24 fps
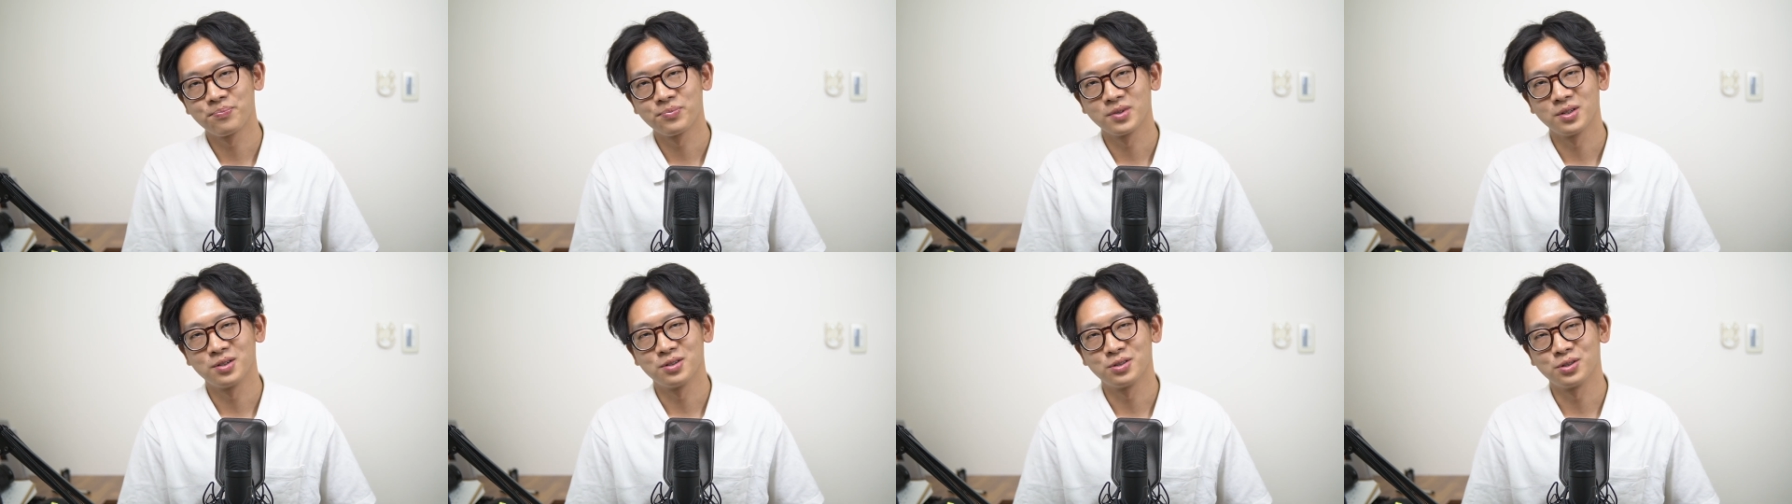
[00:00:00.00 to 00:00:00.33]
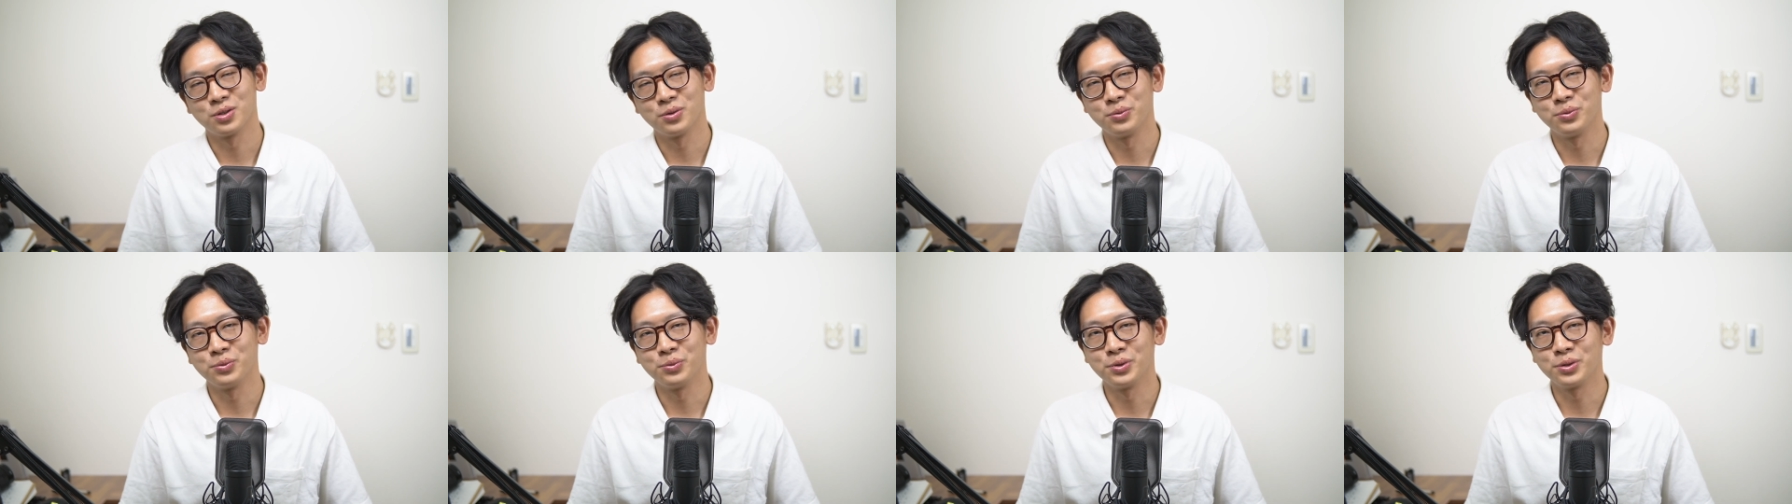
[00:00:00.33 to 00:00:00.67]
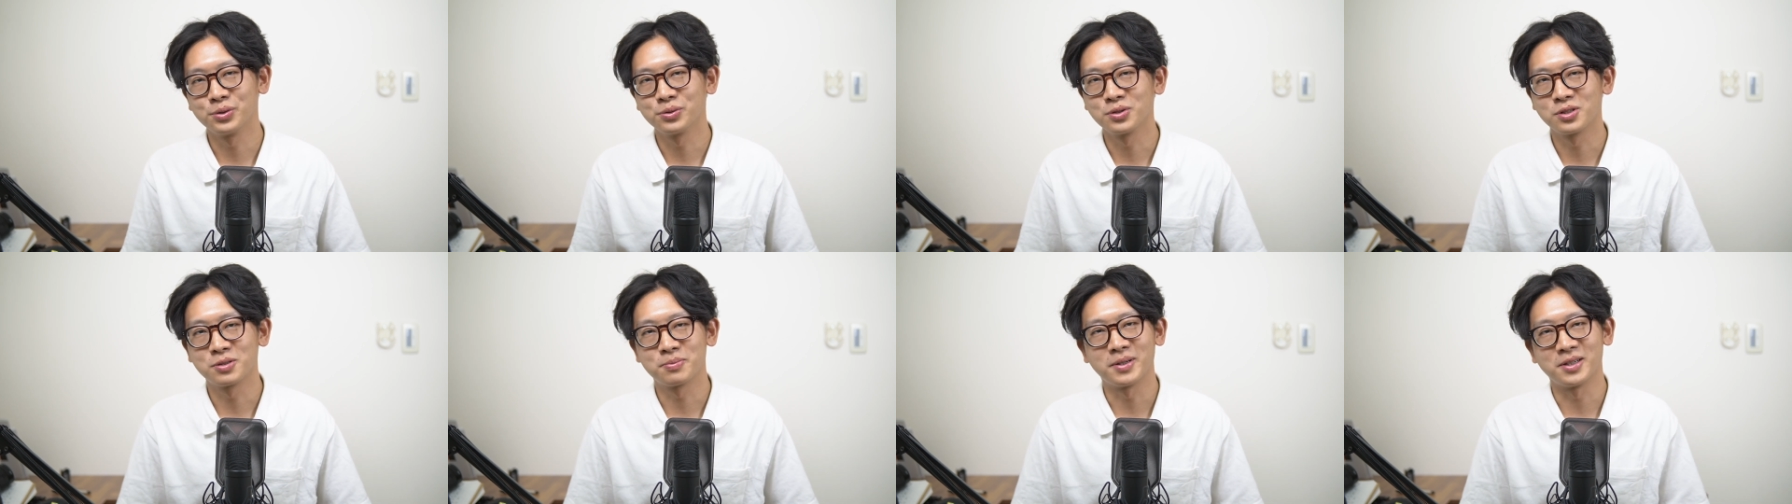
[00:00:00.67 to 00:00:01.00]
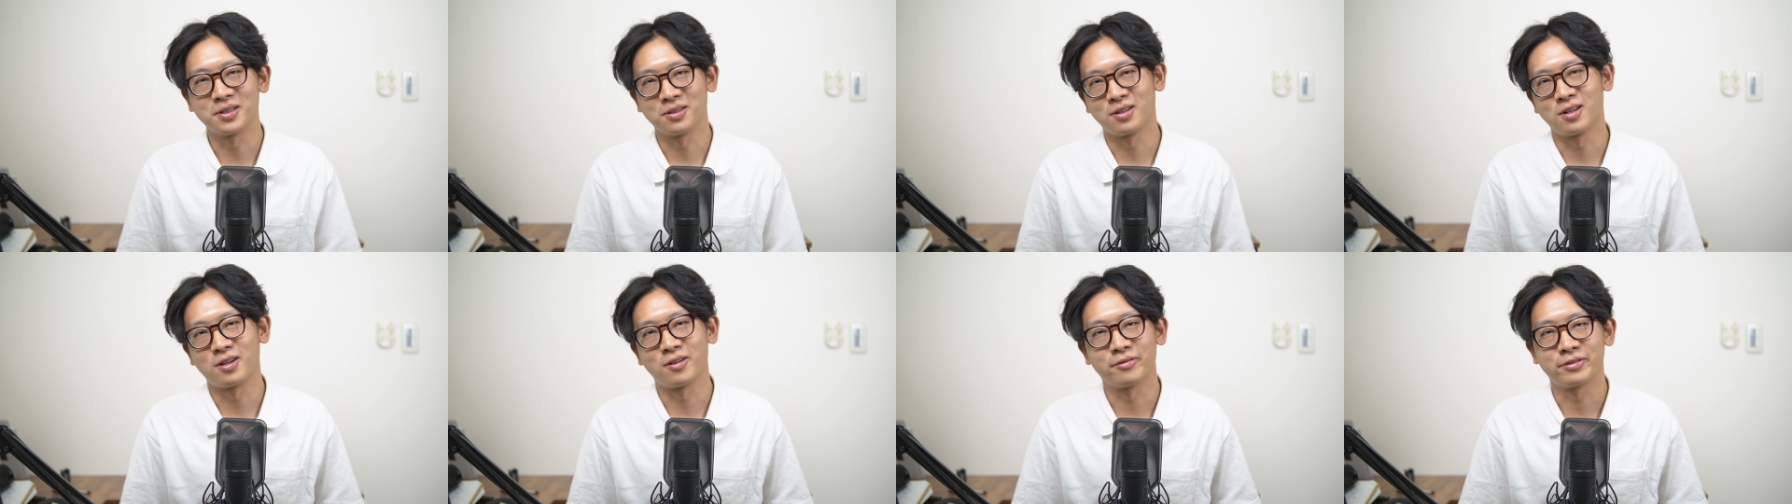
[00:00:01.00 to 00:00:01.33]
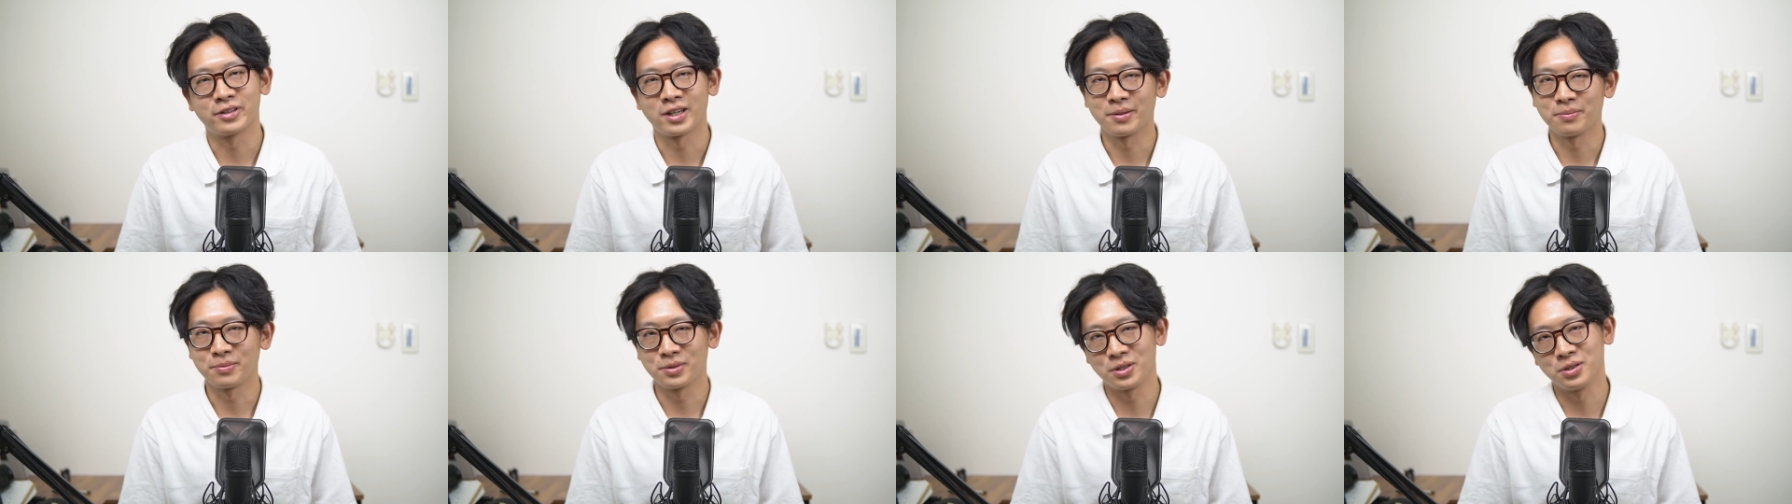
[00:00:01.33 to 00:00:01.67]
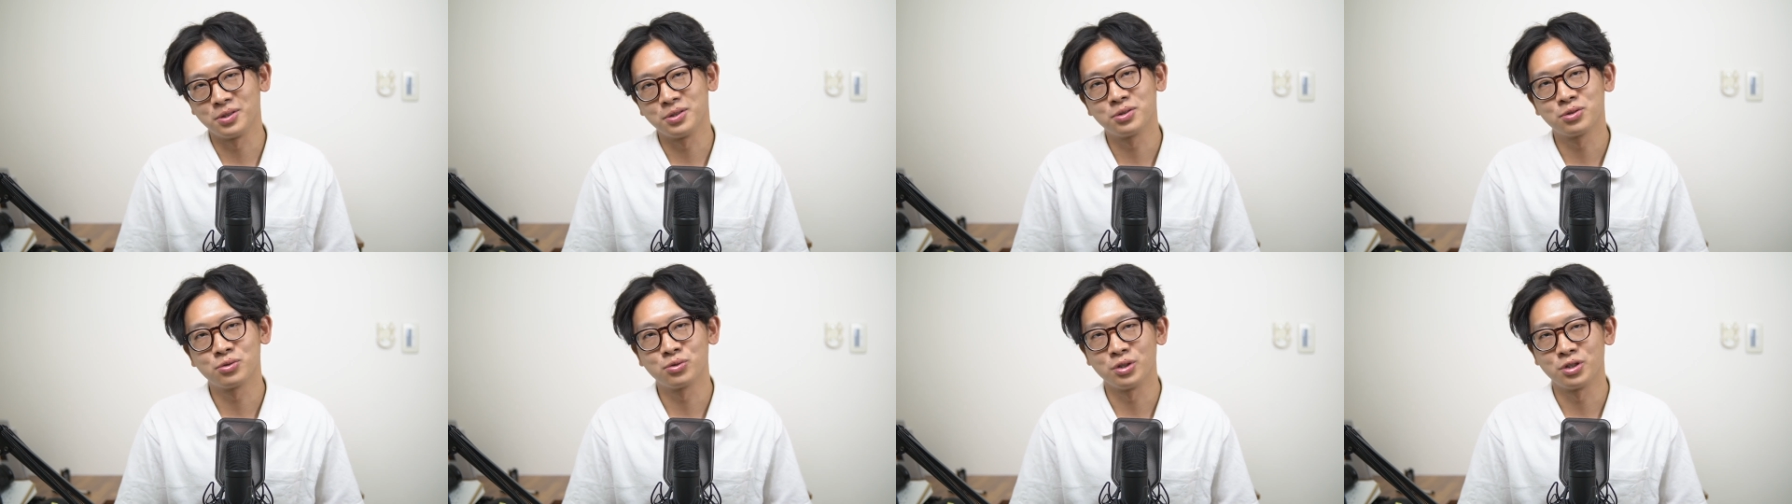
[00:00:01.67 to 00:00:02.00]
So we don't spend a lot of time
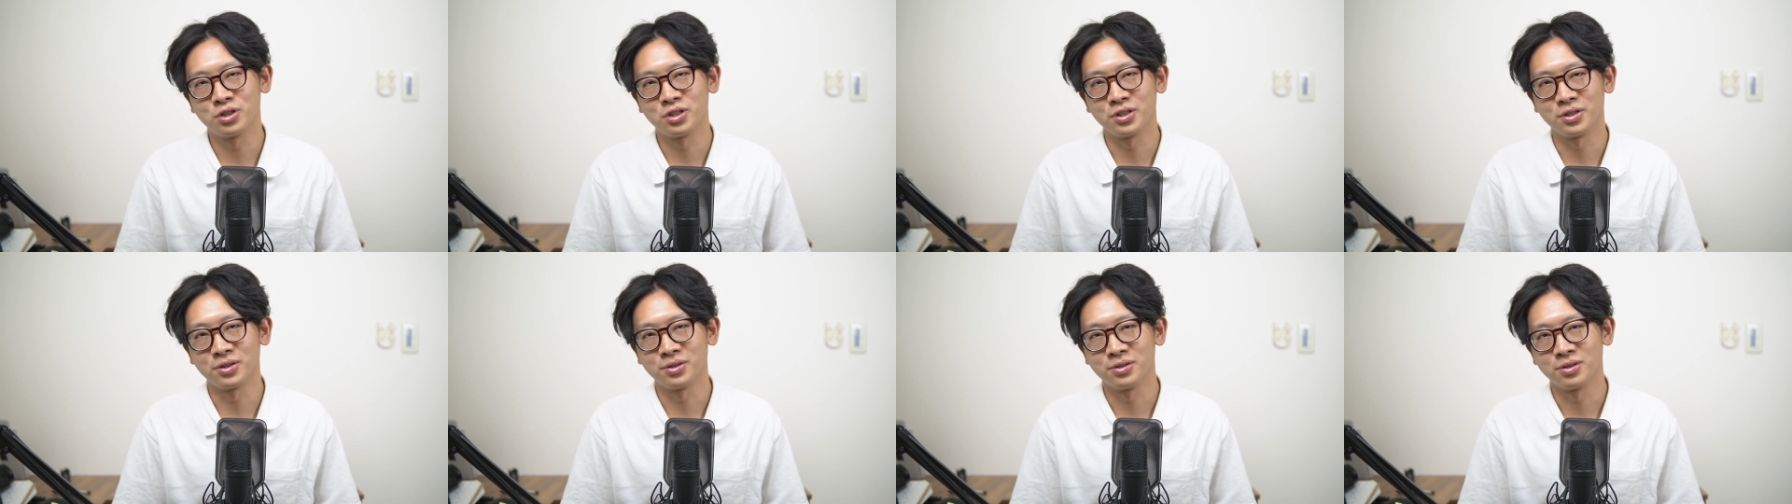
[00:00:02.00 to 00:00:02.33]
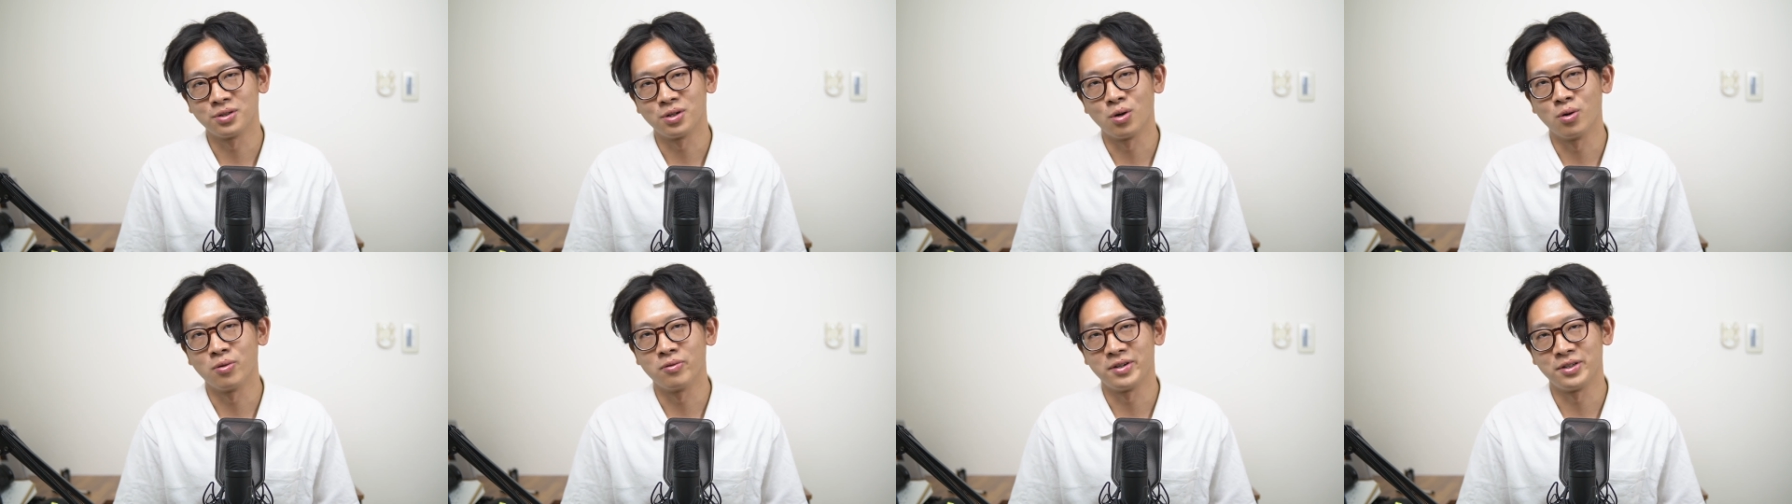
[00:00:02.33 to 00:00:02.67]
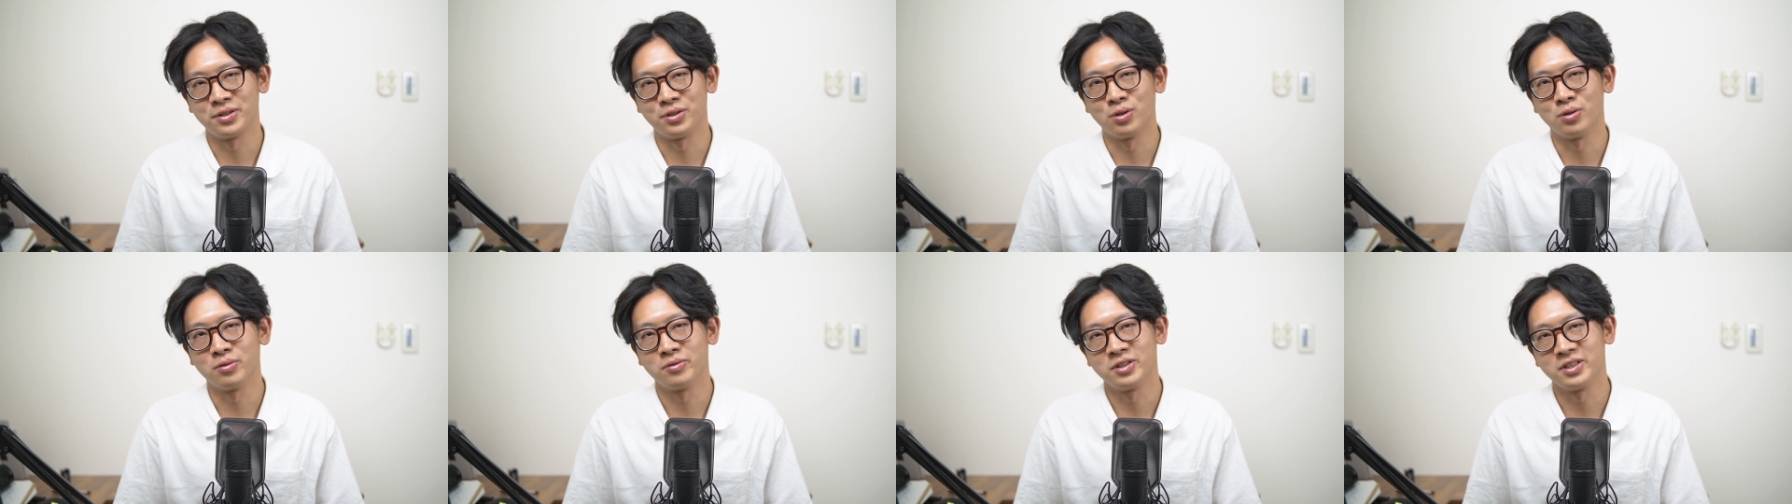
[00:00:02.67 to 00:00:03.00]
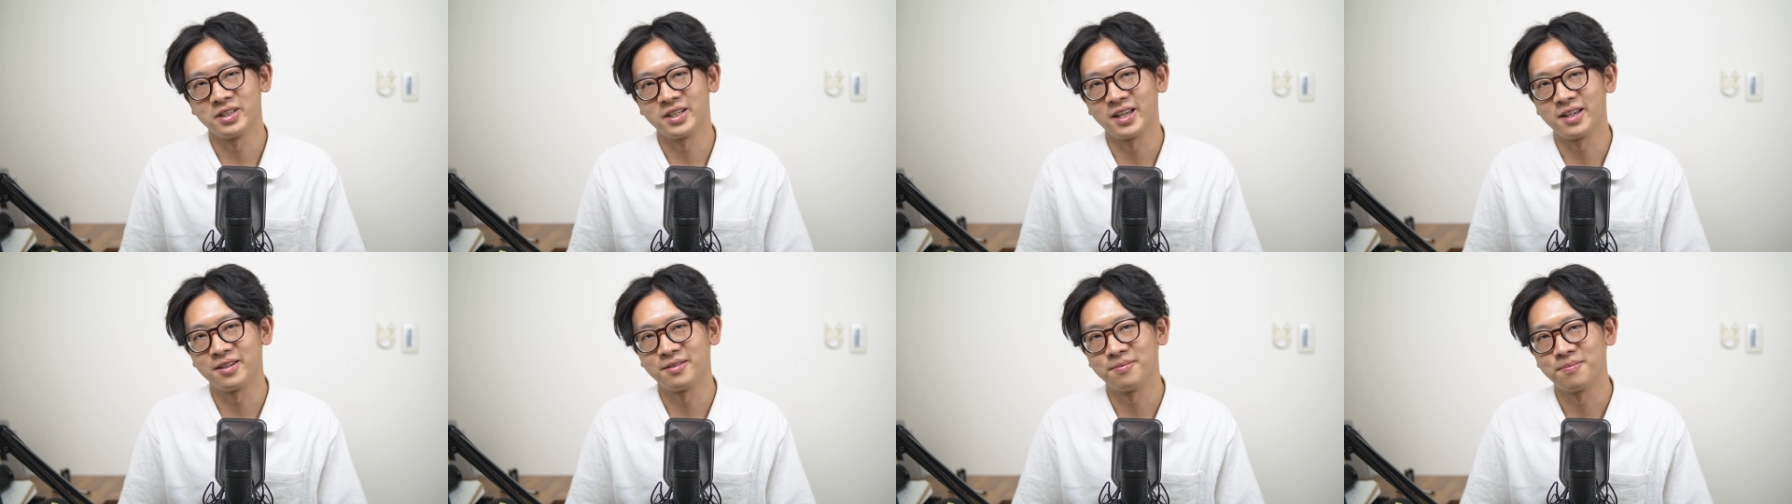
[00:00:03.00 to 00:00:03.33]
switching over and over again.